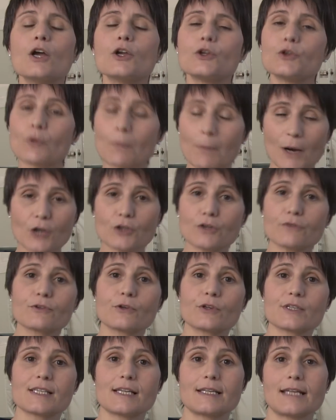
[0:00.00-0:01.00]
Your body, of
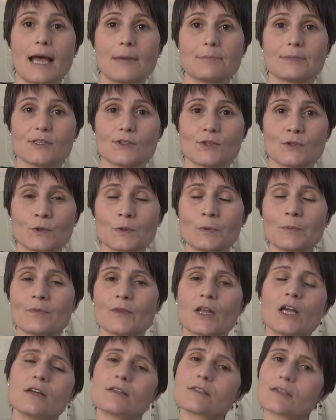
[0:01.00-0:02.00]
course, adapts too.
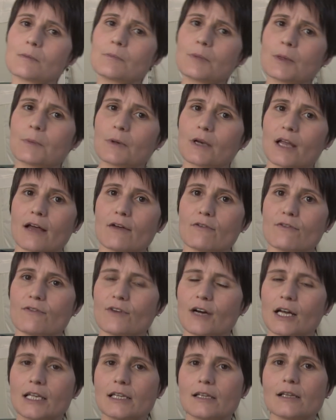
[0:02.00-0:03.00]
Some people have
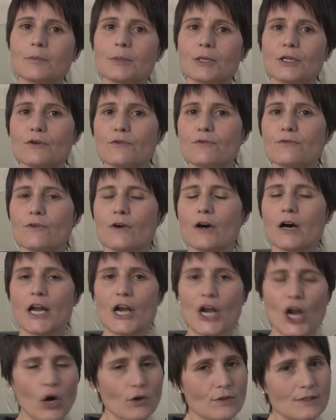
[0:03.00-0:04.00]
a little bit of
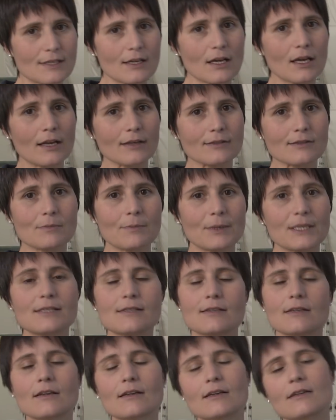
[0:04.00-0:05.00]
nausea, like space
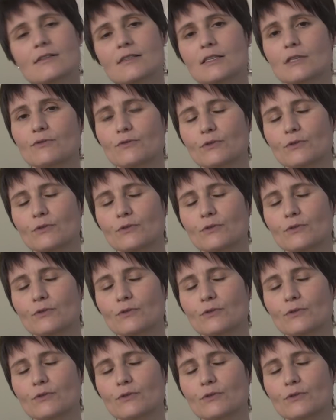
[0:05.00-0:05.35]
sickness,